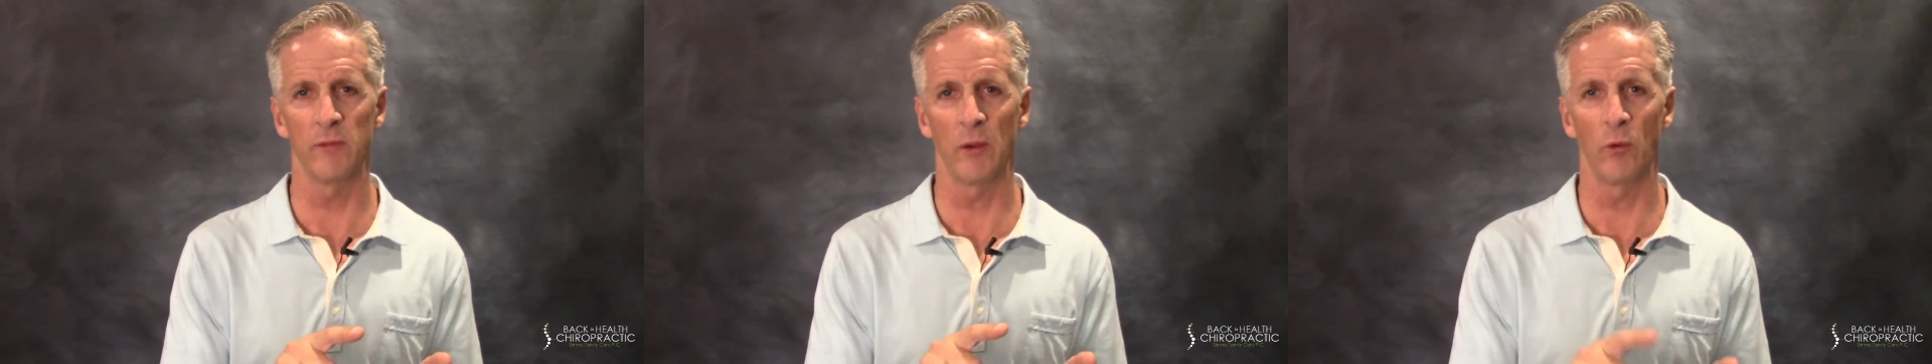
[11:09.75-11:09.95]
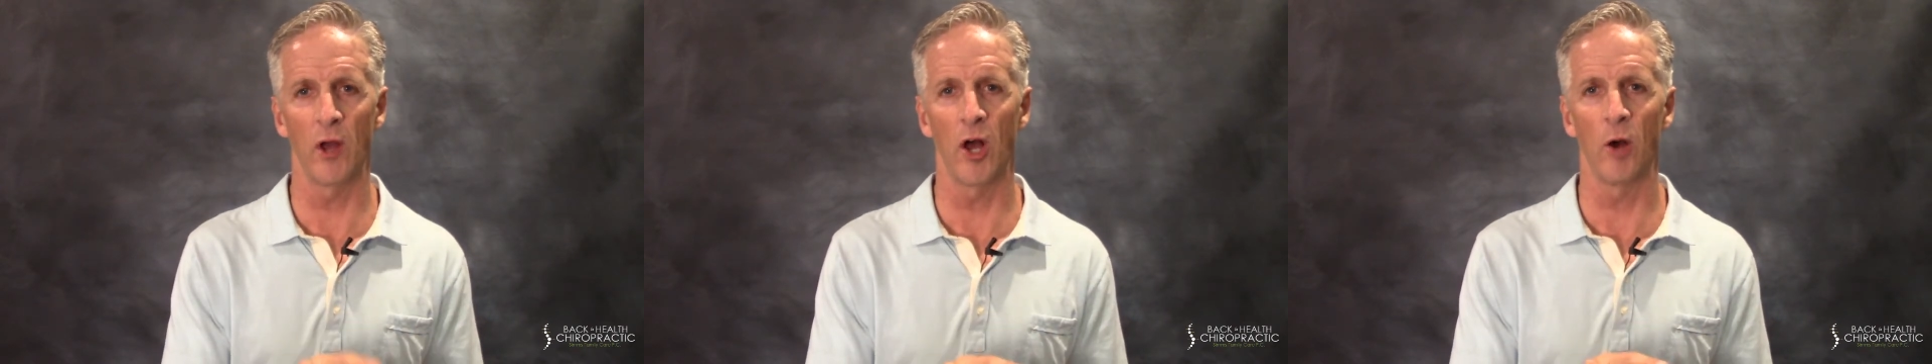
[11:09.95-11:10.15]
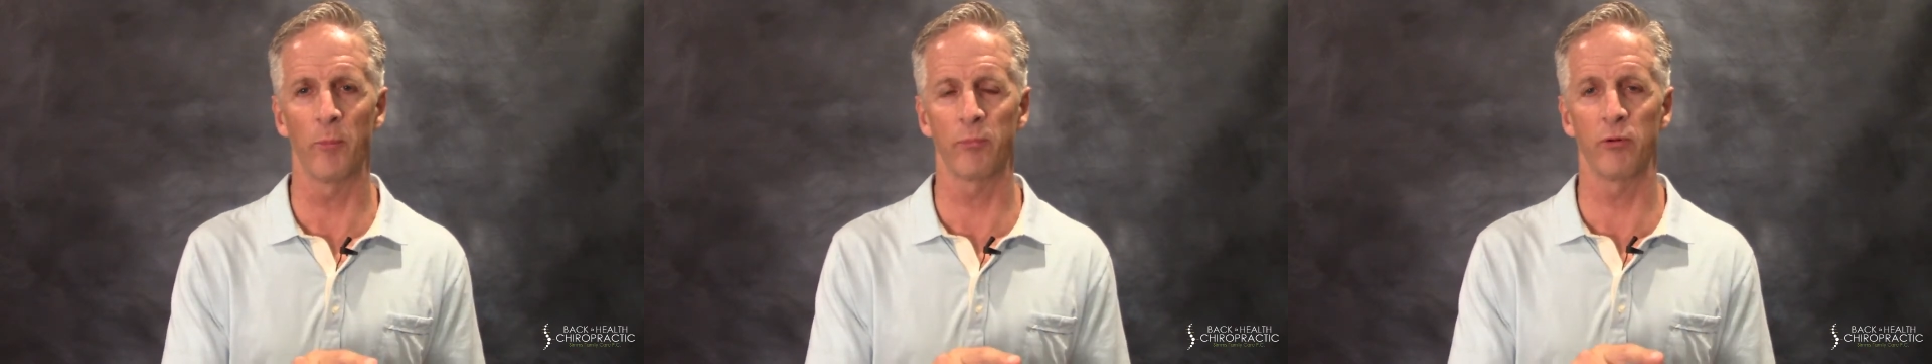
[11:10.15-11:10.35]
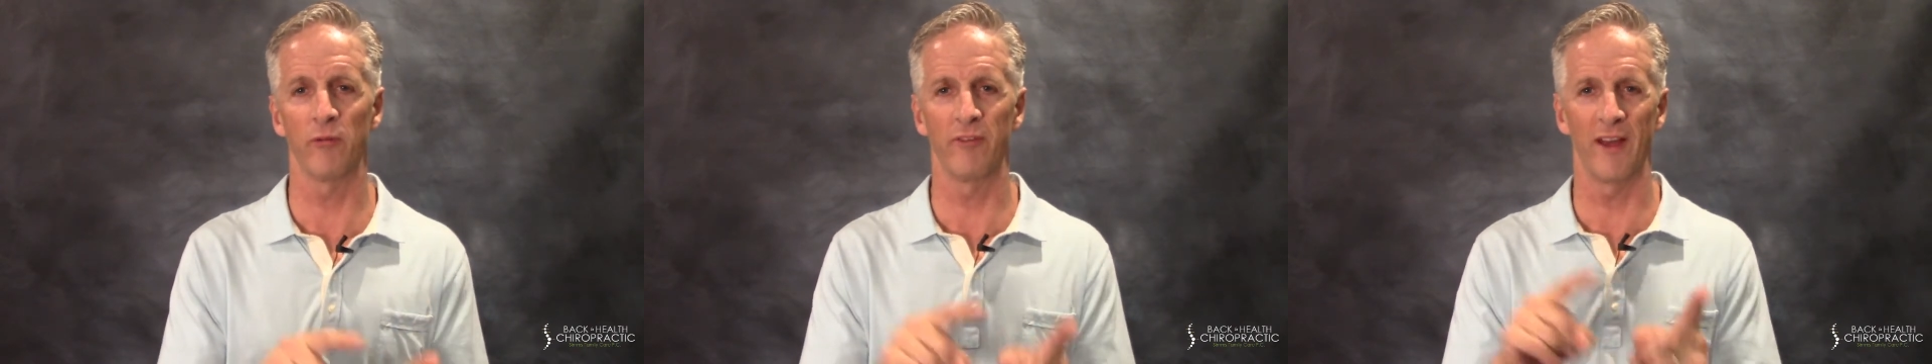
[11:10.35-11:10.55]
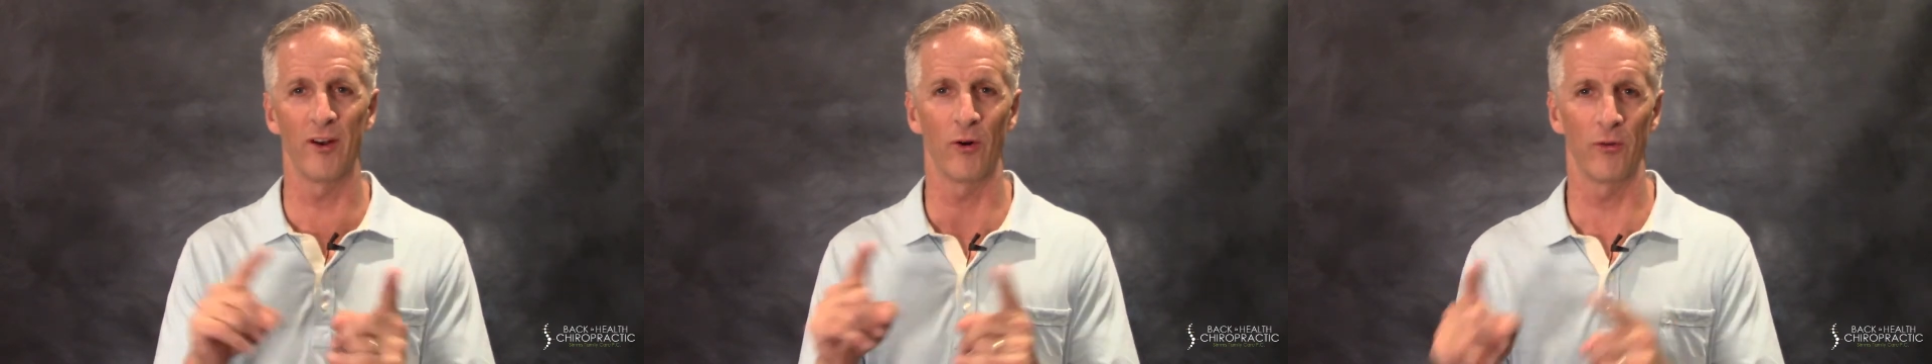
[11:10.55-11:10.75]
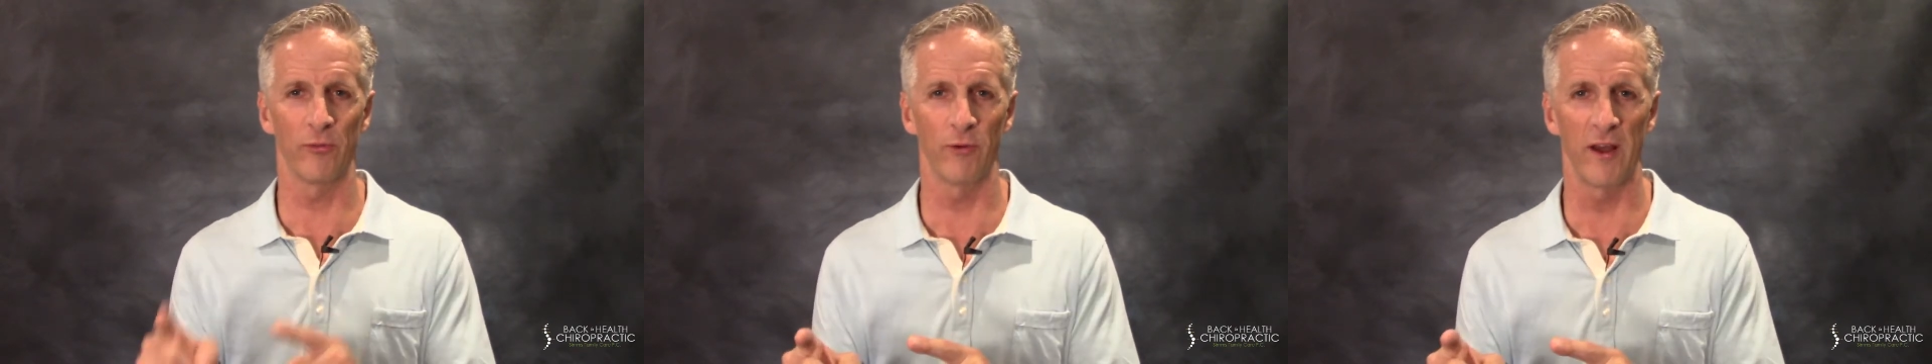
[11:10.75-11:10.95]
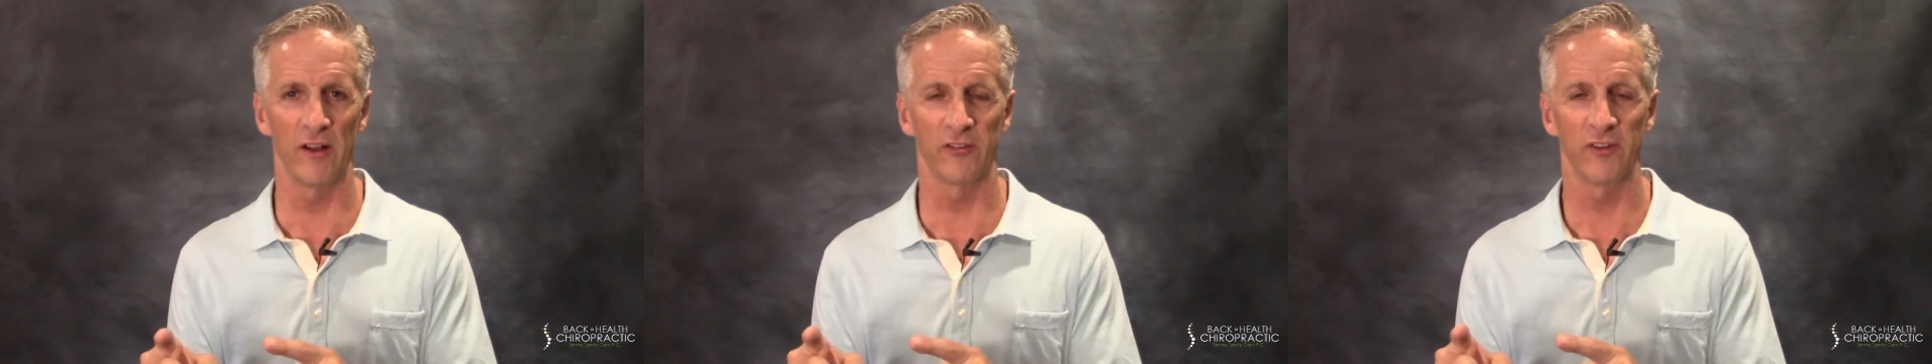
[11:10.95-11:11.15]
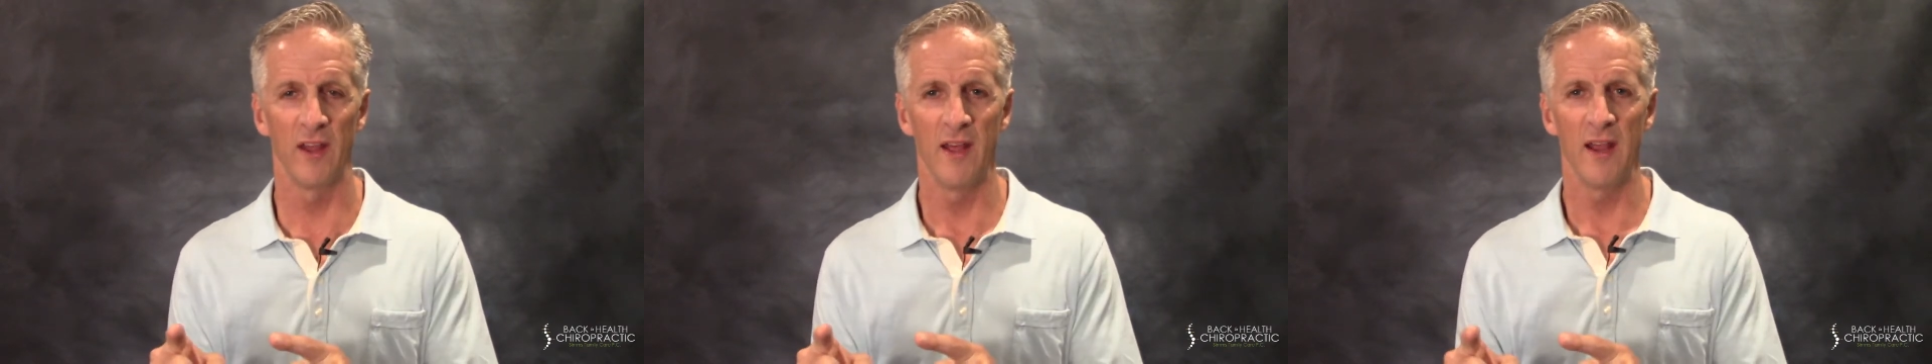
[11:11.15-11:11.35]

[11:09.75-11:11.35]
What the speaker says: that will help prevent arthritis.